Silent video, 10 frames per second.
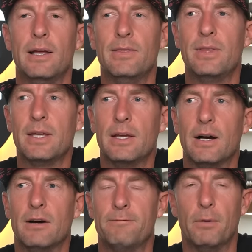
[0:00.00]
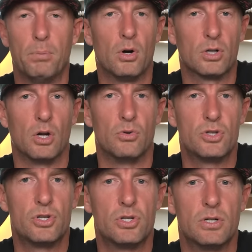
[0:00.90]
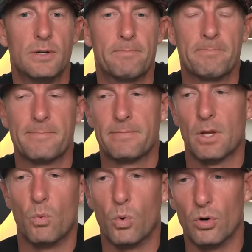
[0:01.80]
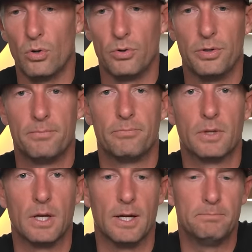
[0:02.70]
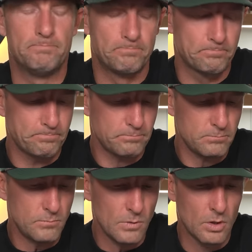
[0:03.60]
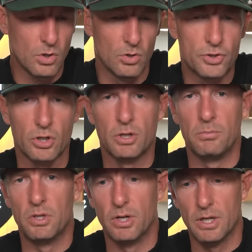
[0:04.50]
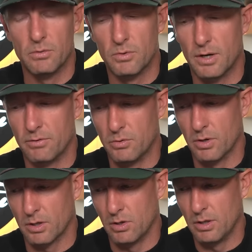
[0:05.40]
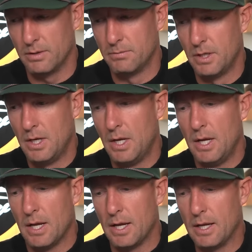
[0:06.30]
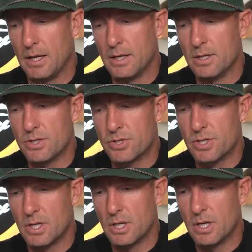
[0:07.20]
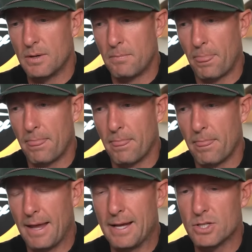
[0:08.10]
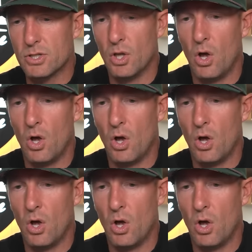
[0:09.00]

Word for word: in the uh, football coach world. Okay, culture, community, whatever you want to call it, is as